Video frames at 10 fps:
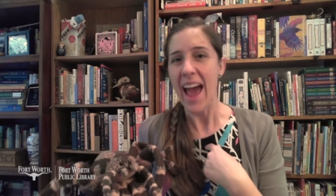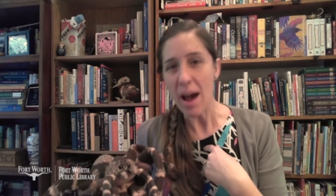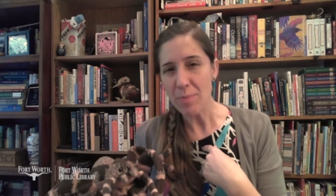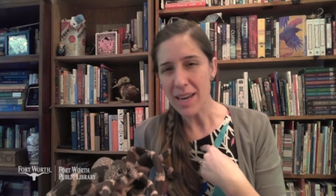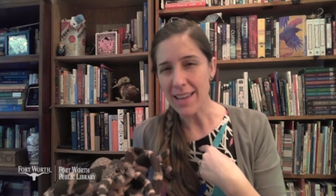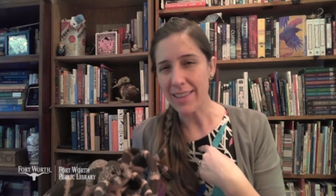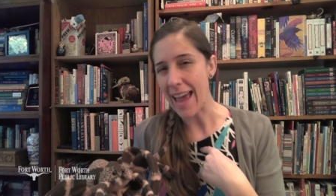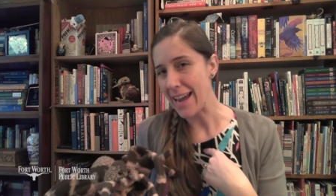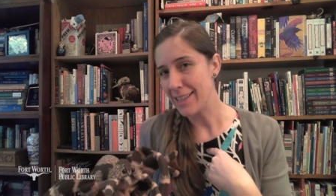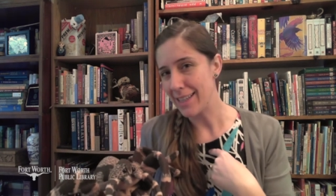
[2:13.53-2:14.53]
How many
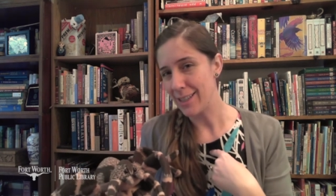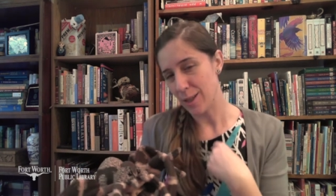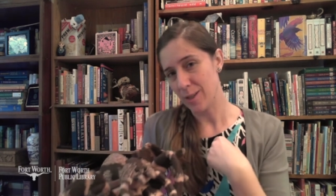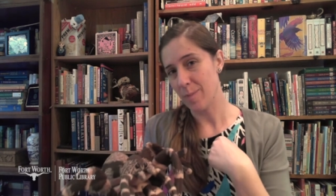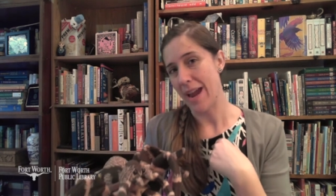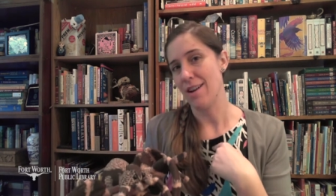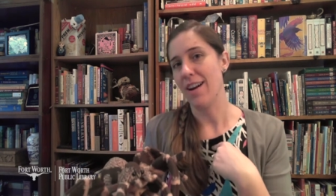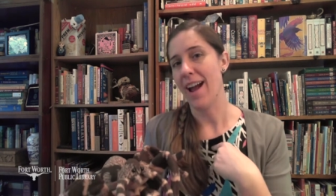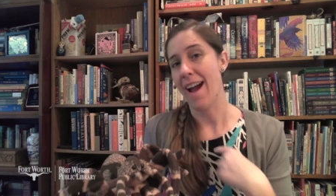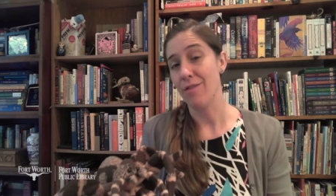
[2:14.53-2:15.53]
legs does a
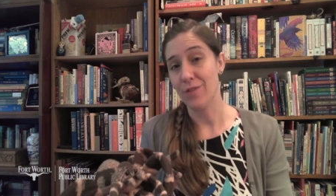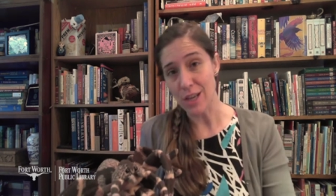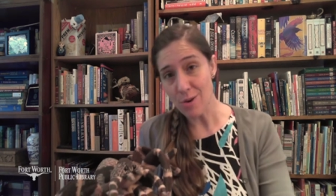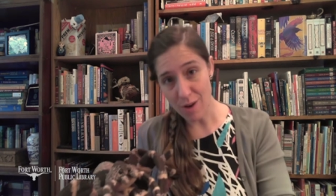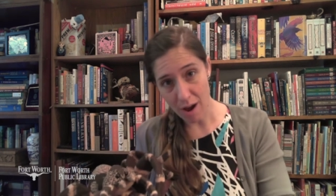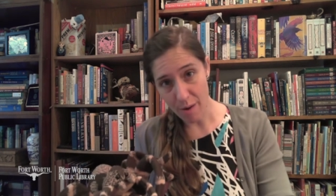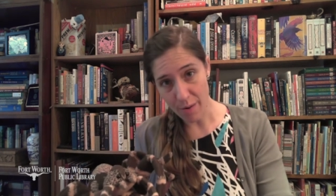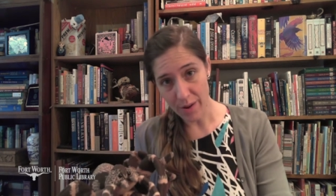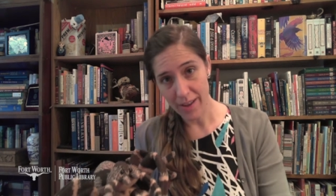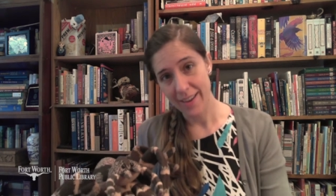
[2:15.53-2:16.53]
spider have? Do you
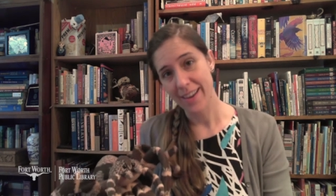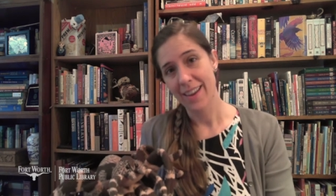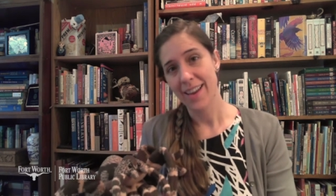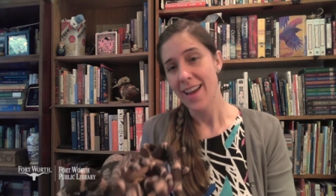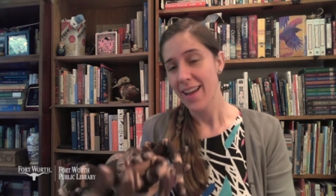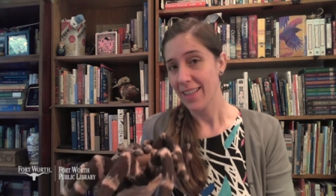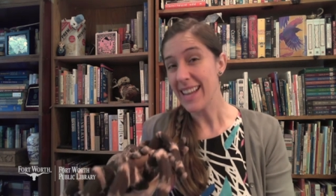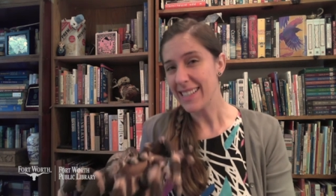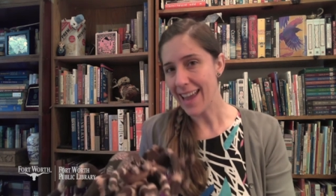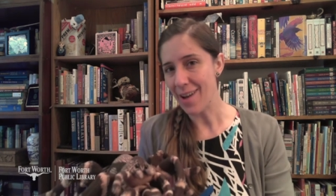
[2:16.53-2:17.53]
know?
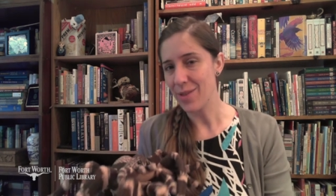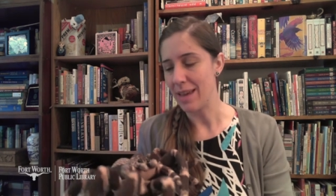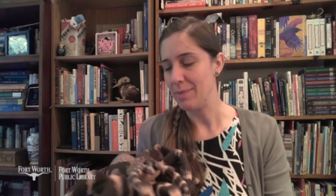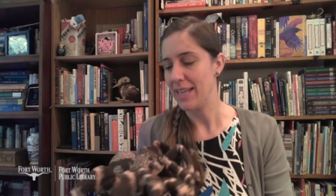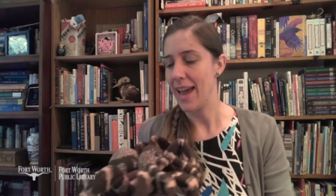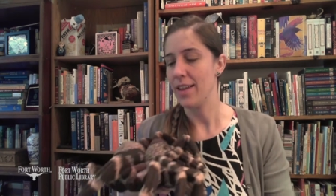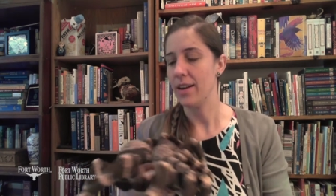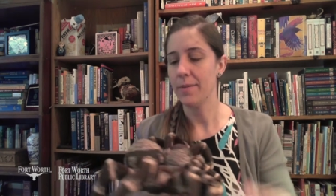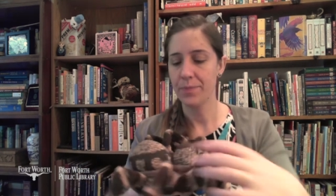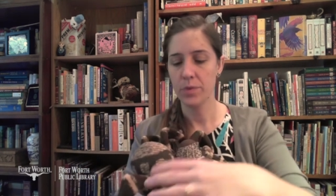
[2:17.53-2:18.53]
Let's count them
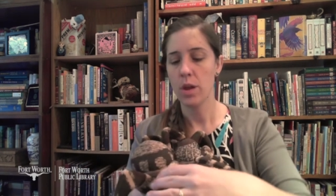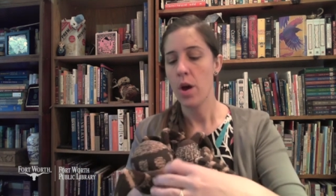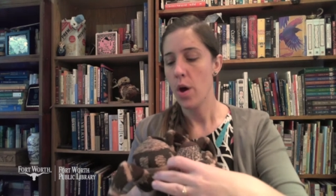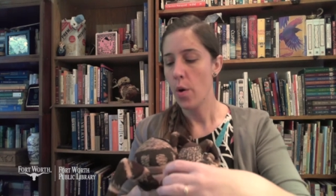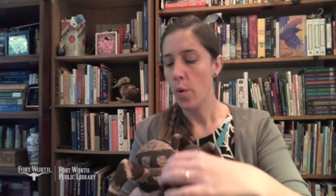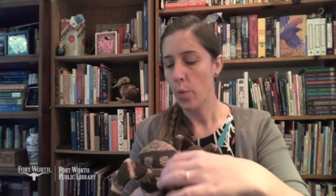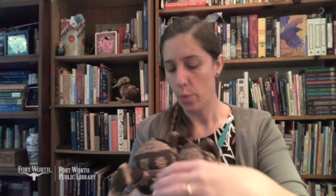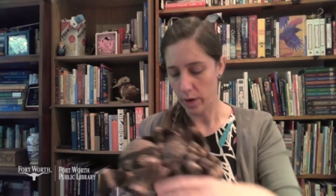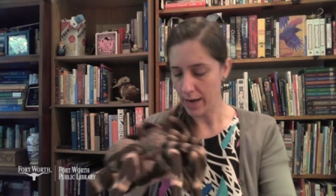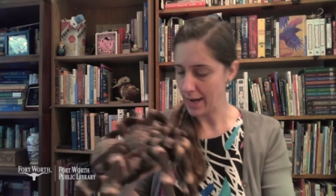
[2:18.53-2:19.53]
together.
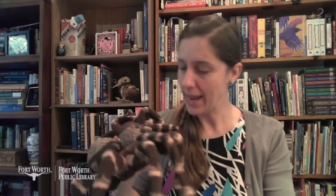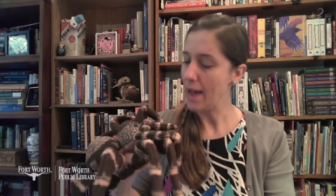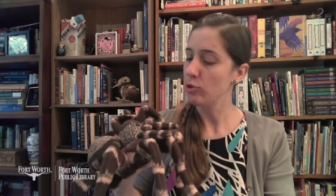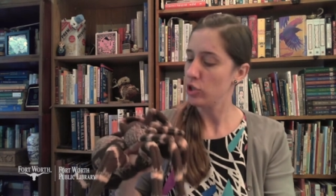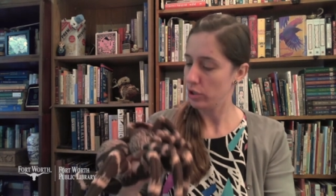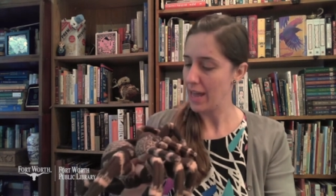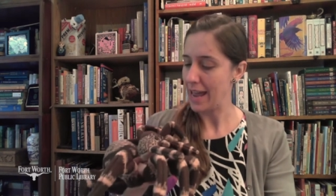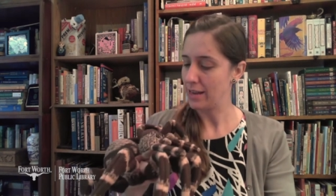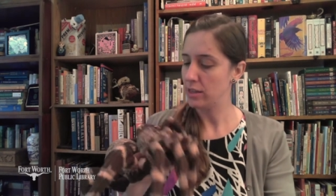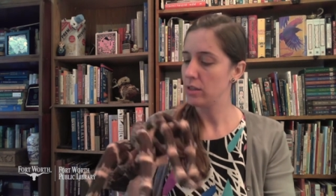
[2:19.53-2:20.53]
We're going to count your
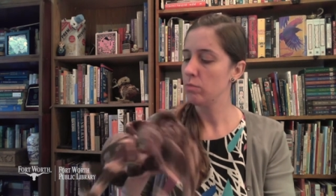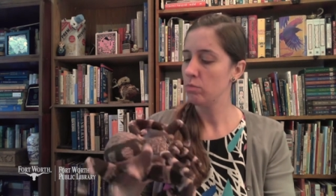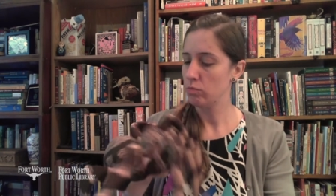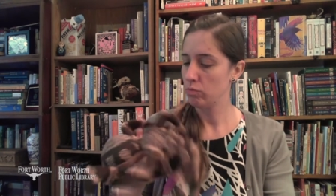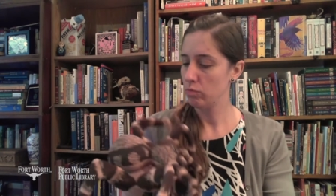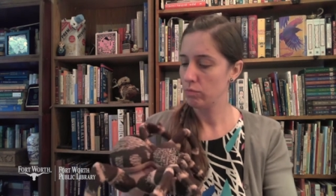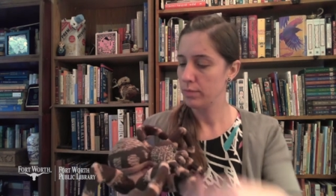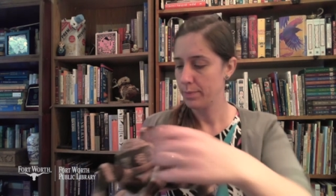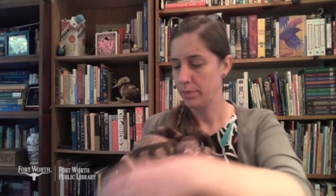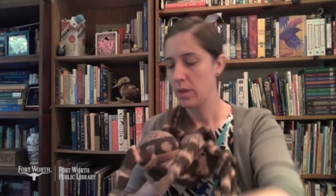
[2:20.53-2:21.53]
legs.
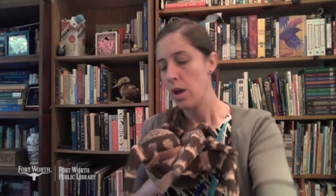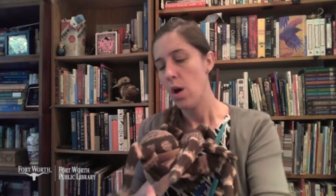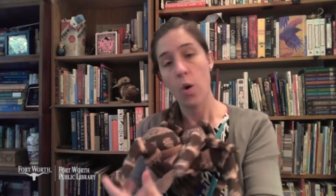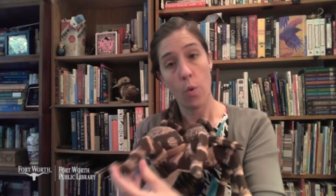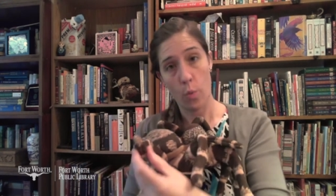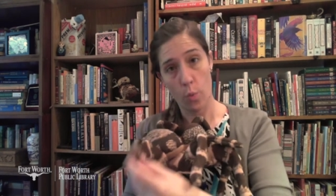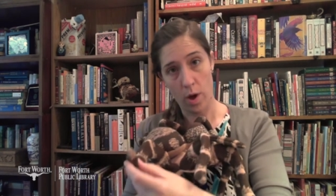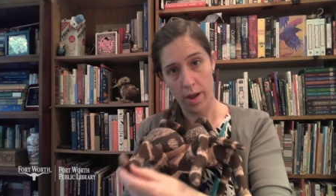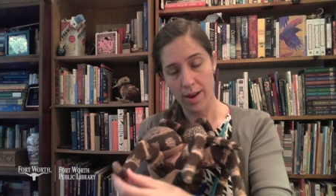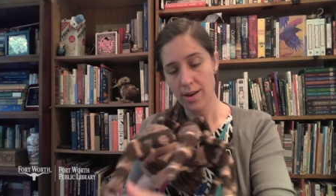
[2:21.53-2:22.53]

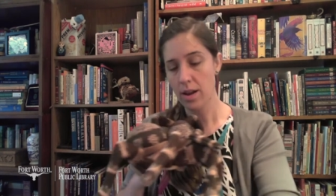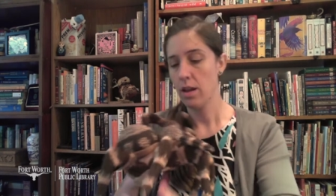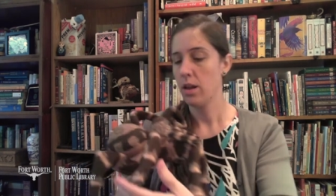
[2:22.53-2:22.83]
One,